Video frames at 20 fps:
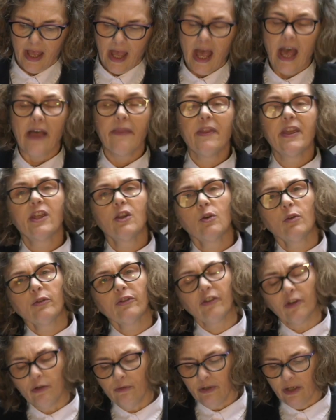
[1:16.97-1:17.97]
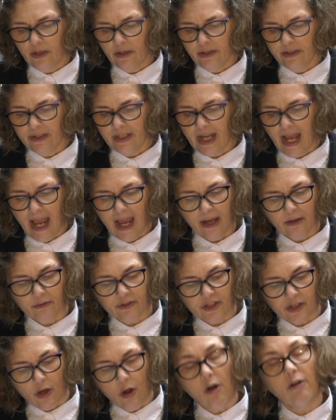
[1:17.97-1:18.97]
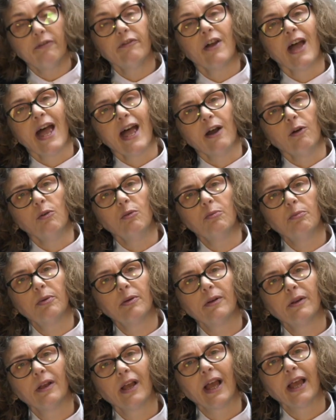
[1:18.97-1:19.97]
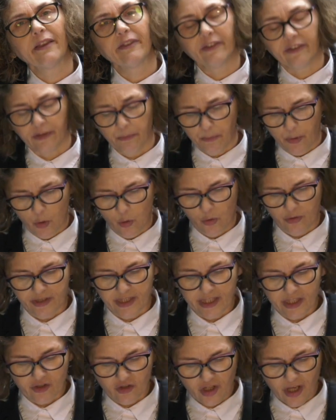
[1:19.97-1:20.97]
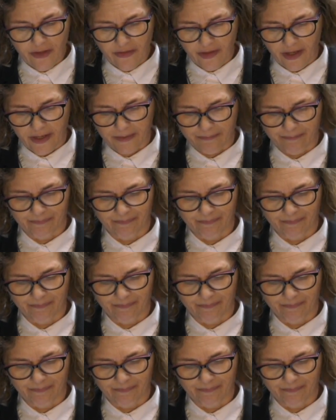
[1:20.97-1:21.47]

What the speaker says: and they also learn how to offer help and support each other.